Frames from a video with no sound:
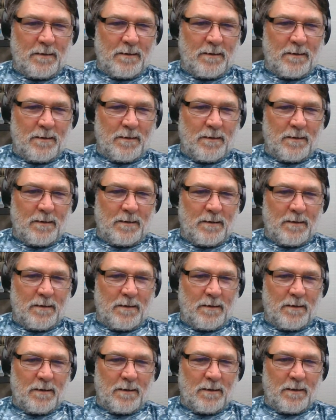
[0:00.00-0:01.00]

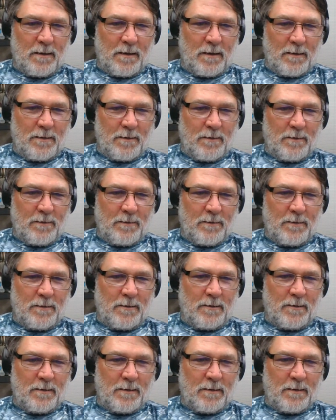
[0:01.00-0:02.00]

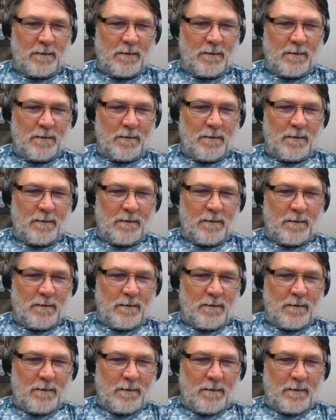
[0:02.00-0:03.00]

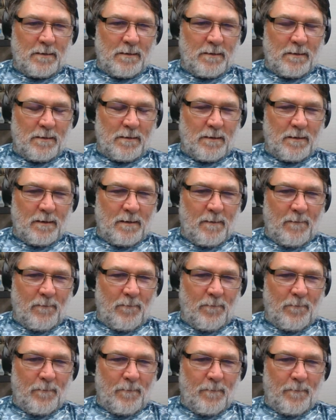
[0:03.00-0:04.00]

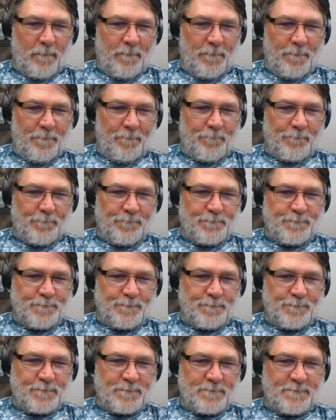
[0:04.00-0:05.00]

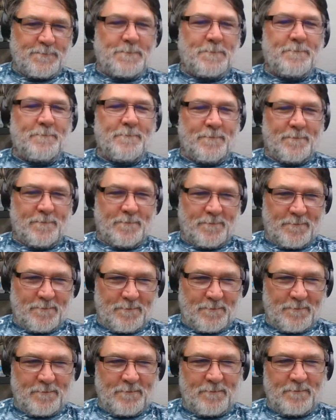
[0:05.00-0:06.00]

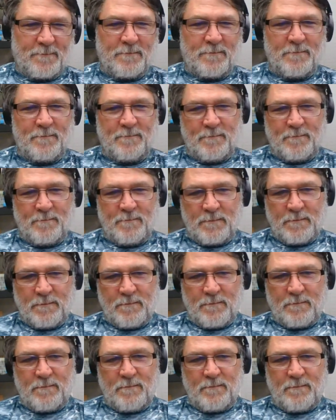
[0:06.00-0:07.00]

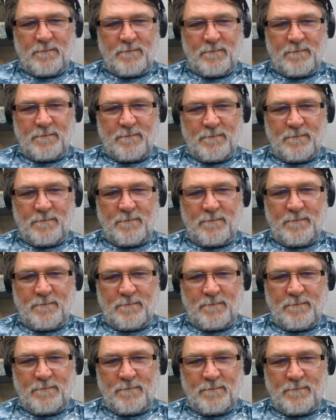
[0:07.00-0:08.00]
[no speech]